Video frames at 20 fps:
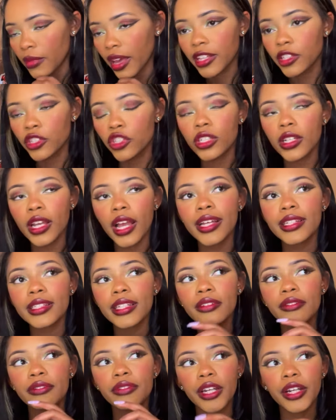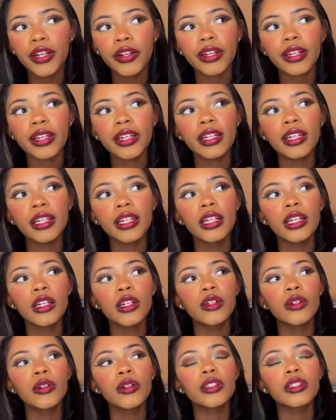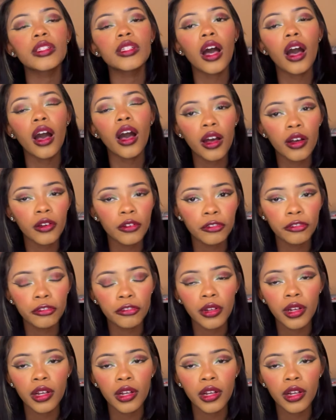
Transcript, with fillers: And she has a very tough